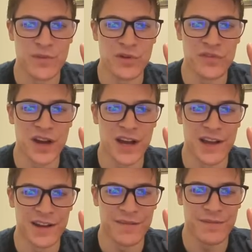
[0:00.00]
moved
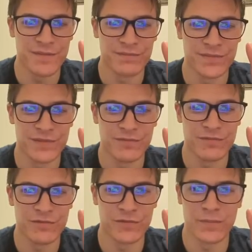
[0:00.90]
on
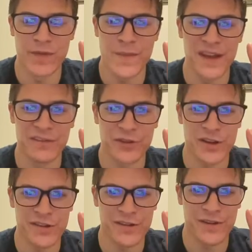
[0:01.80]
from the base
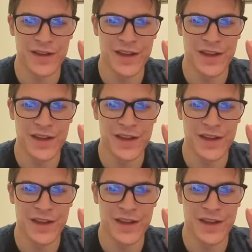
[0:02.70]
rush.